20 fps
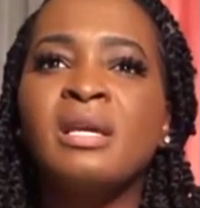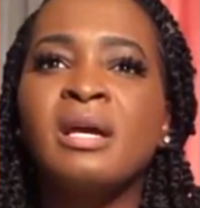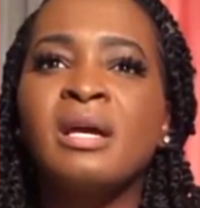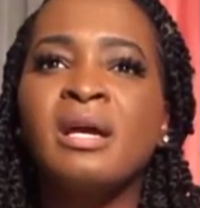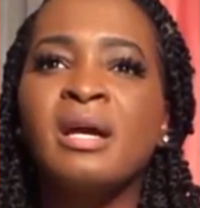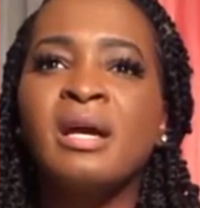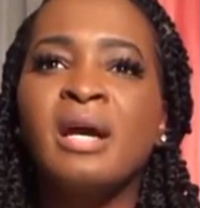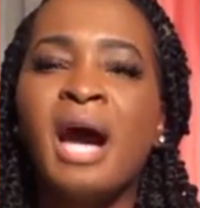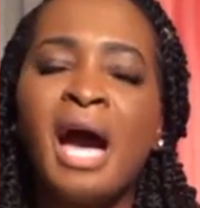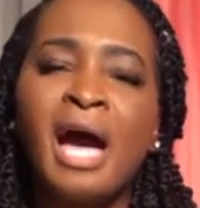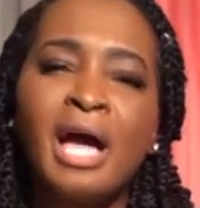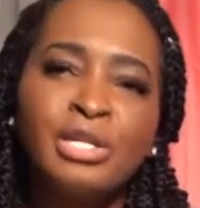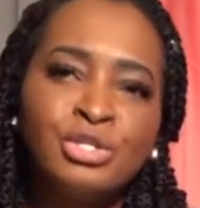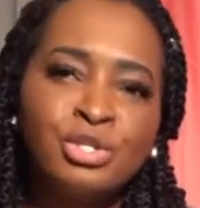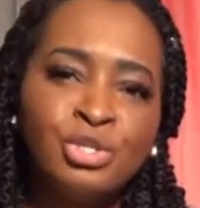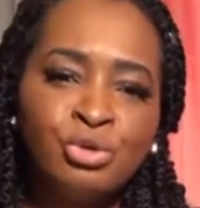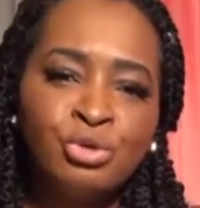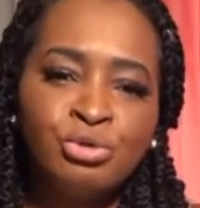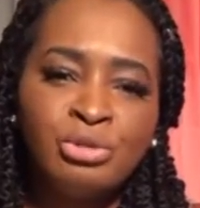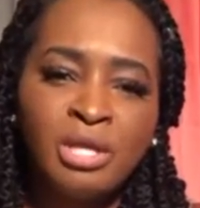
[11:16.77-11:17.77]
God
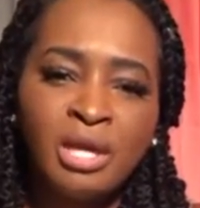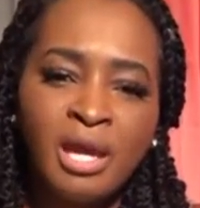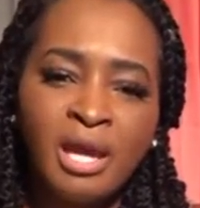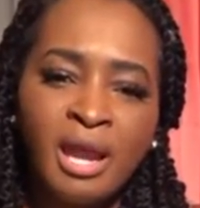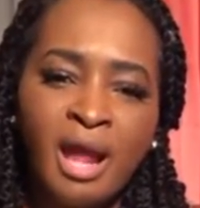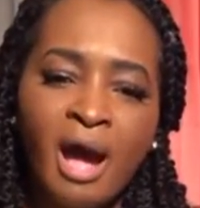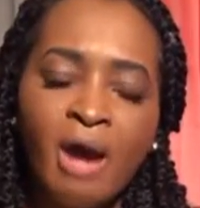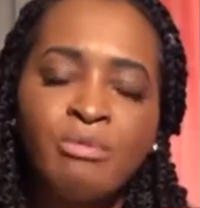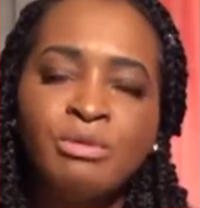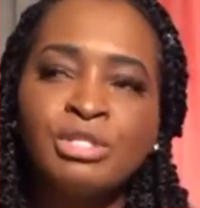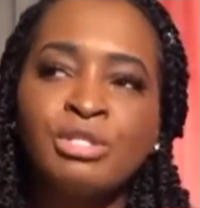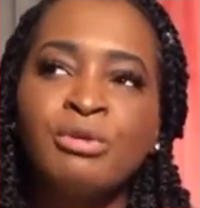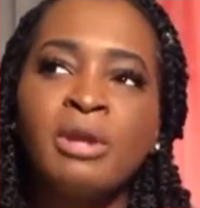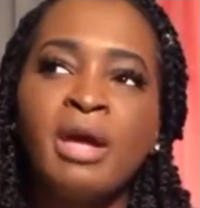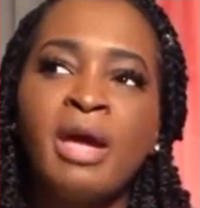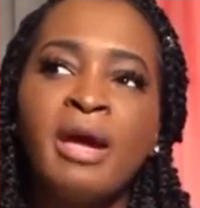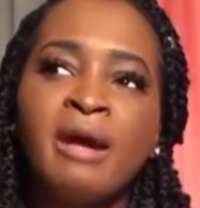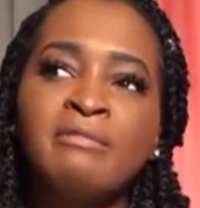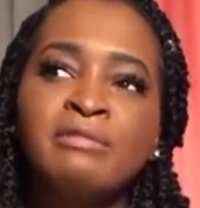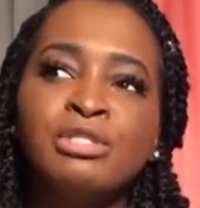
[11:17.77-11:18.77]
knew that I was going
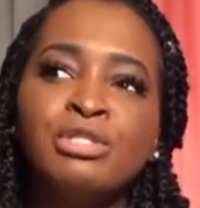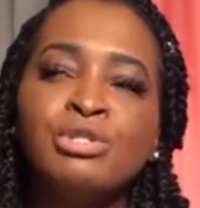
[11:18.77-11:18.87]
to have